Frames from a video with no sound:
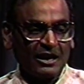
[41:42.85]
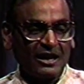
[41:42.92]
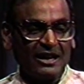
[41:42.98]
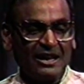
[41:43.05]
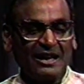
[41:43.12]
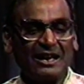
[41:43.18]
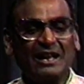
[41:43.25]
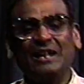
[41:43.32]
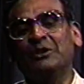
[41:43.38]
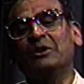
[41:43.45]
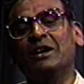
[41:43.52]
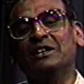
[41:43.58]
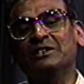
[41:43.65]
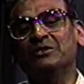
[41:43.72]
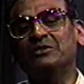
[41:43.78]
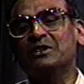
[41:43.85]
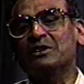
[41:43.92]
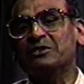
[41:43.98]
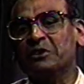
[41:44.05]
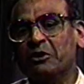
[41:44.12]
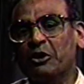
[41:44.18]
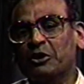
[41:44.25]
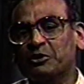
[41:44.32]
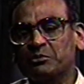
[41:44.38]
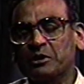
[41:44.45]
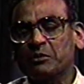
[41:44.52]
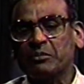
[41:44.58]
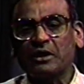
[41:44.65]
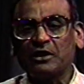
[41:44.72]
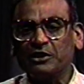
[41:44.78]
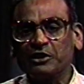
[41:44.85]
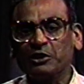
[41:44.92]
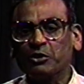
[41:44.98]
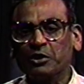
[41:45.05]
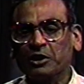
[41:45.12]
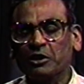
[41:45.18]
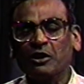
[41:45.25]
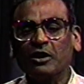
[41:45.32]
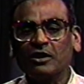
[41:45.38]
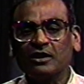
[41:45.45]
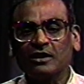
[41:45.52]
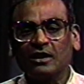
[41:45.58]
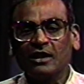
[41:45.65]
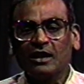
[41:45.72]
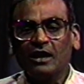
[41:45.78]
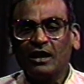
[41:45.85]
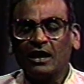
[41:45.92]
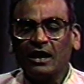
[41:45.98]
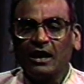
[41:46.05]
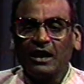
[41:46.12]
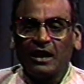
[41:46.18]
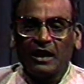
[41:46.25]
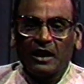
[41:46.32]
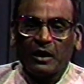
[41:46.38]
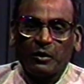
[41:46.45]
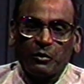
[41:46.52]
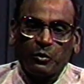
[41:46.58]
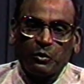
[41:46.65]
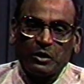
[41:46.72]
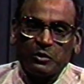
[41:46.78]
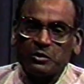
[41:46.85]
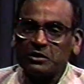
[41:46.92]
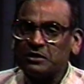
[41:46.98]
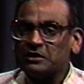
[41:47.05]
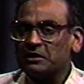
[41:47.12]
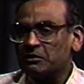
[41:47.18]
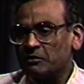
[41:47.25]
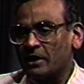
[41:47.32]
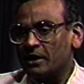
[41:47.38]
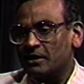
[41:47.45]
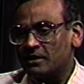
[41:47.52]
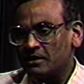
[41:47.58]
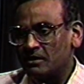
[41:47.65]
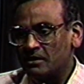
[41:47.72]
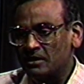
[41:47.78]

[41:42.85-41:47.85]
as if there is a cosmic party going on. We weren't invited